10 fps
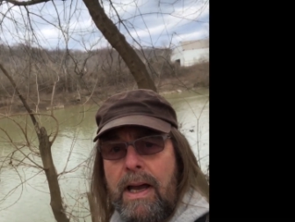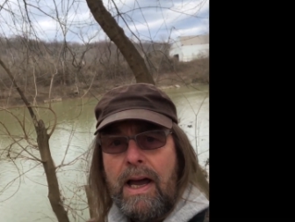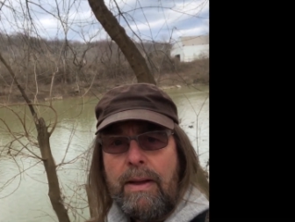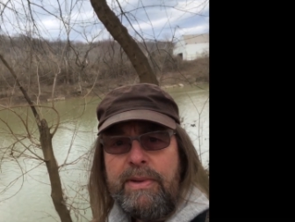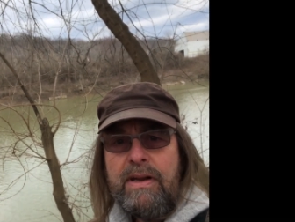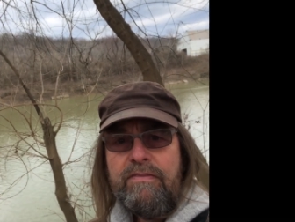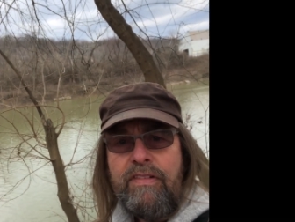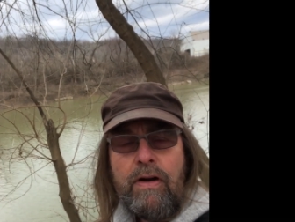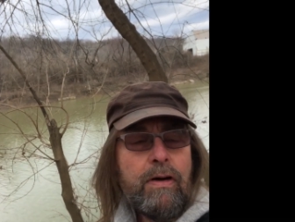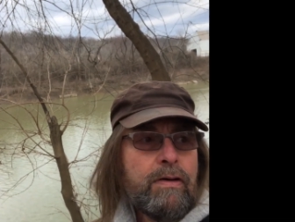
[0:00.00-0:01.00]
I've been
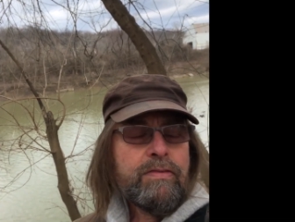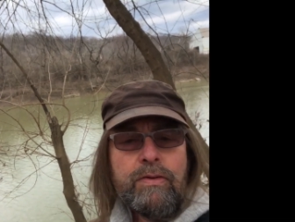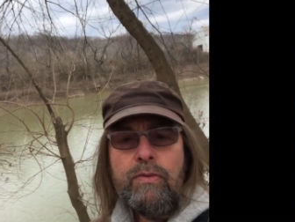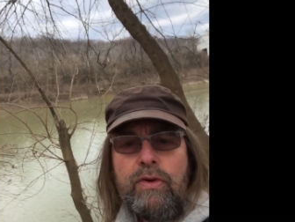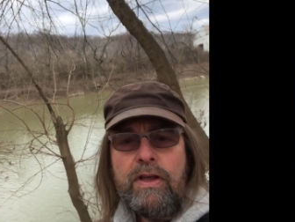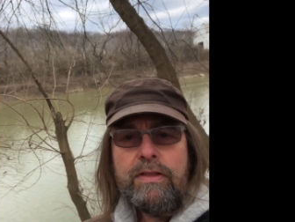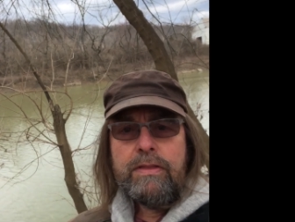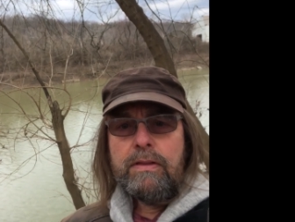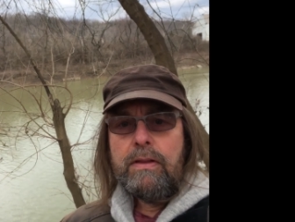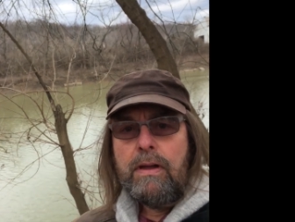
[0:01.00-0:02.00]
involved
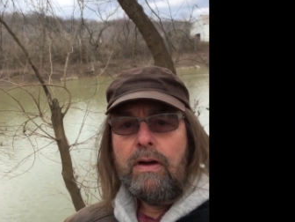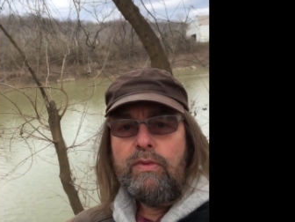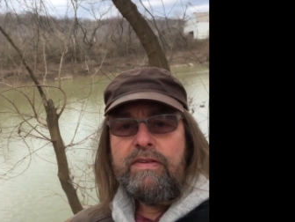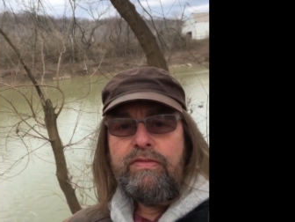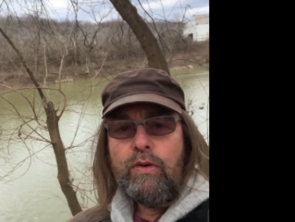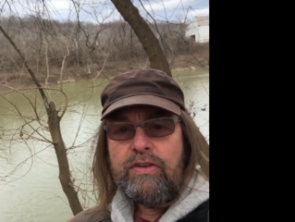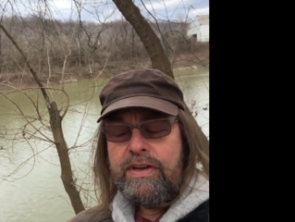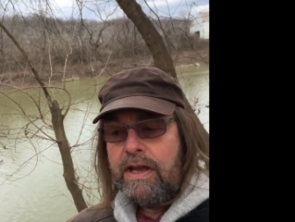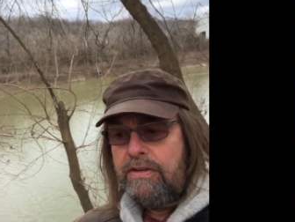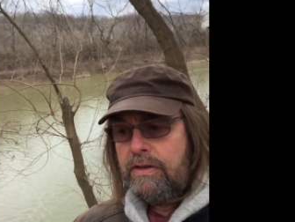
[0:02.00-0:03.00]
with a
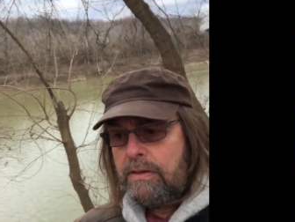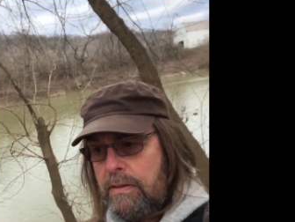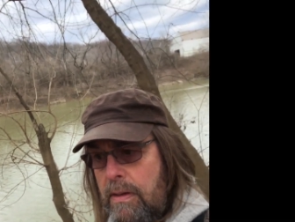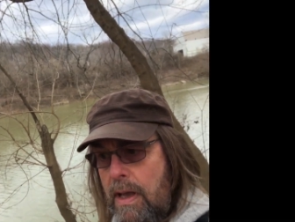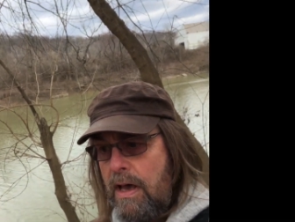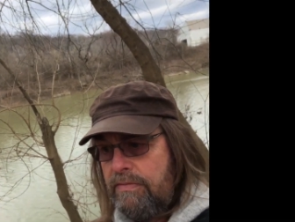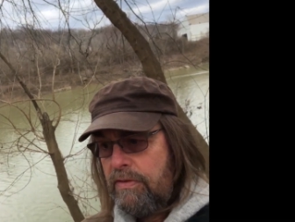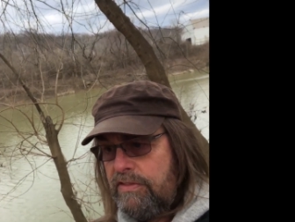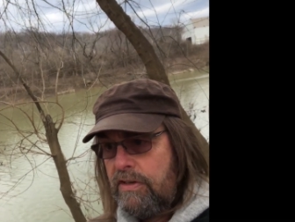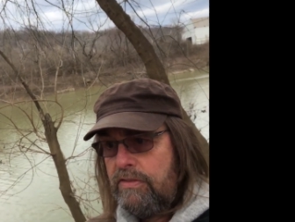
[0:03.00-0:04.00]
reforestation
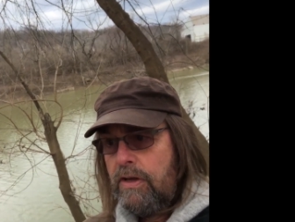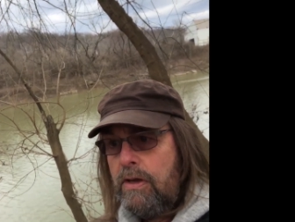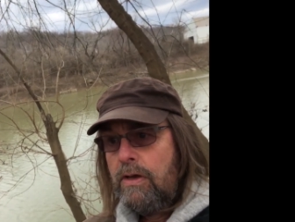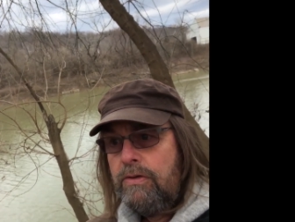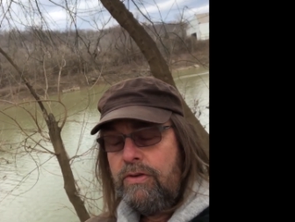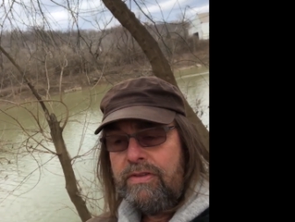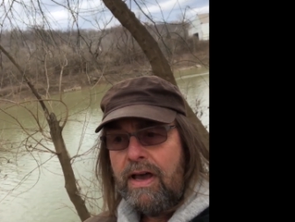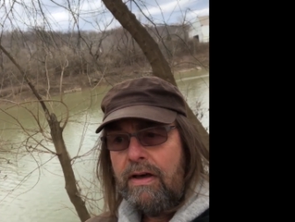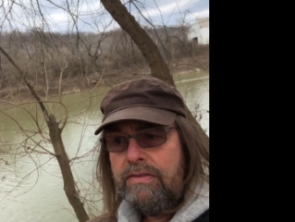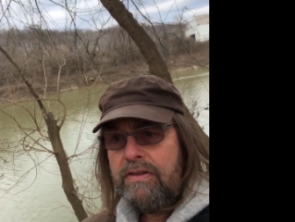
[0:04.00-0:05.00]
effort since
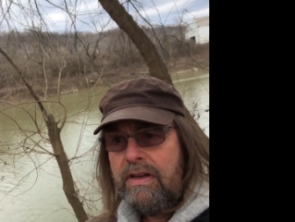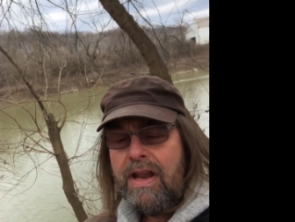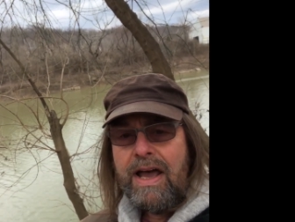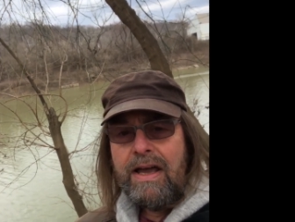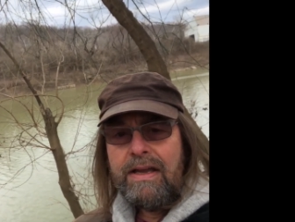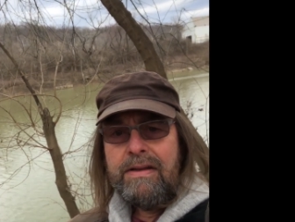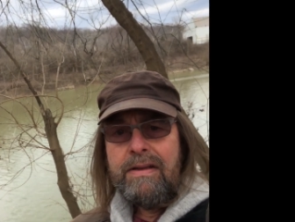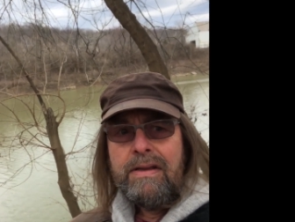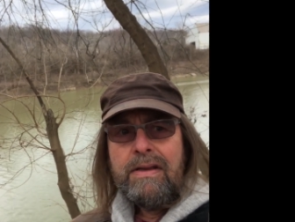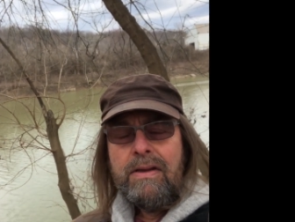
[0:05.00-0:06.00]
2009
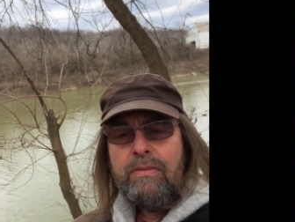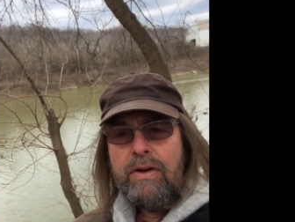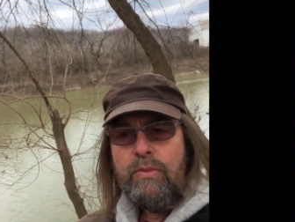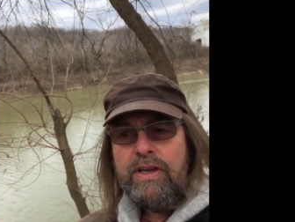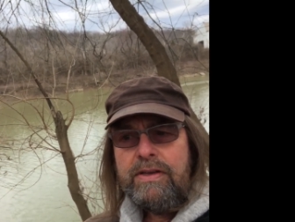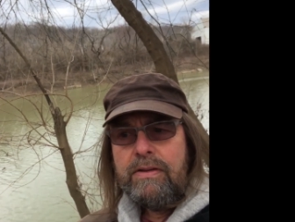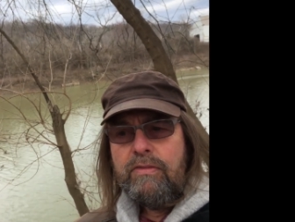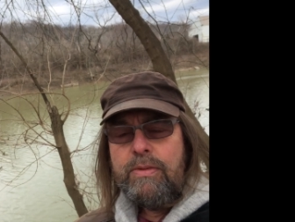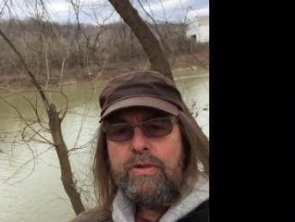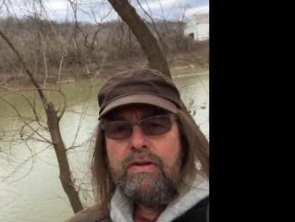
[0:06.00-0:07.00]
when we
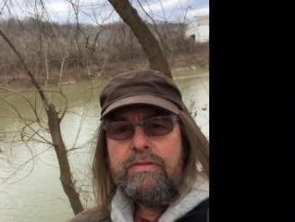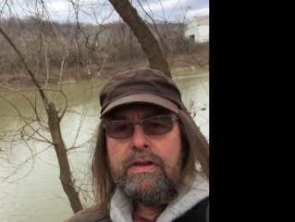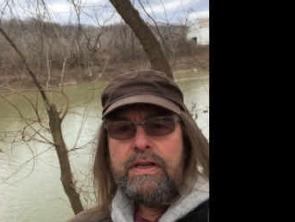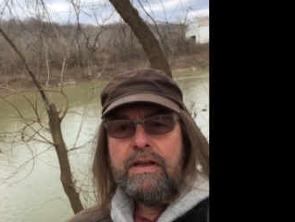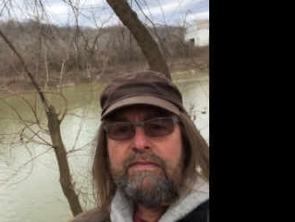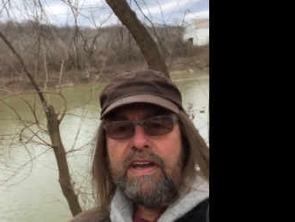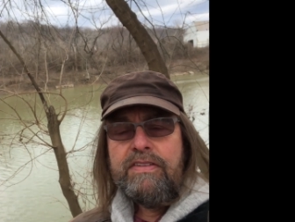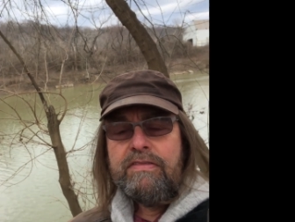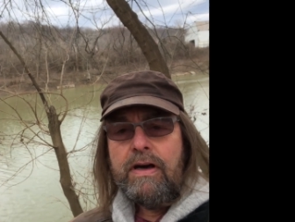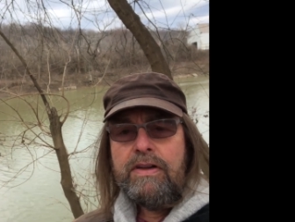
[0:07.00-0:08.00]
removed the
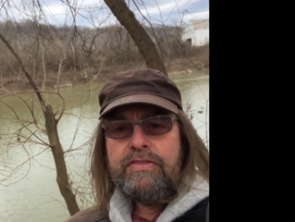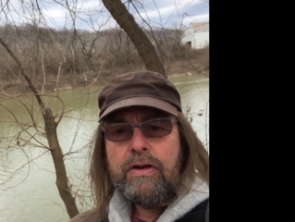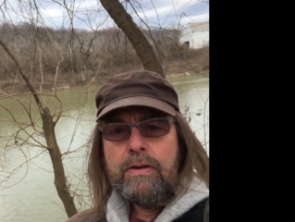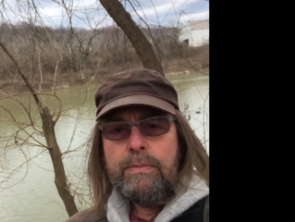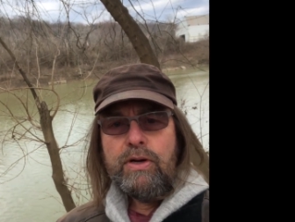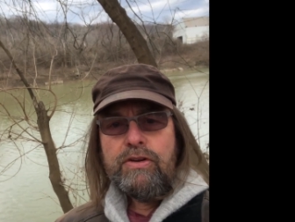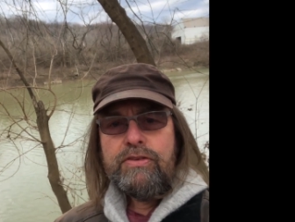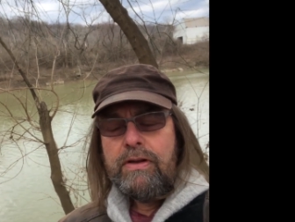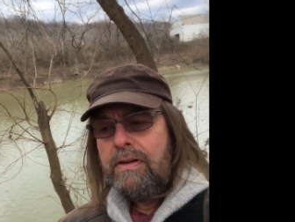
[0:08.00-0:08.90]
invasive honeysuckle bush,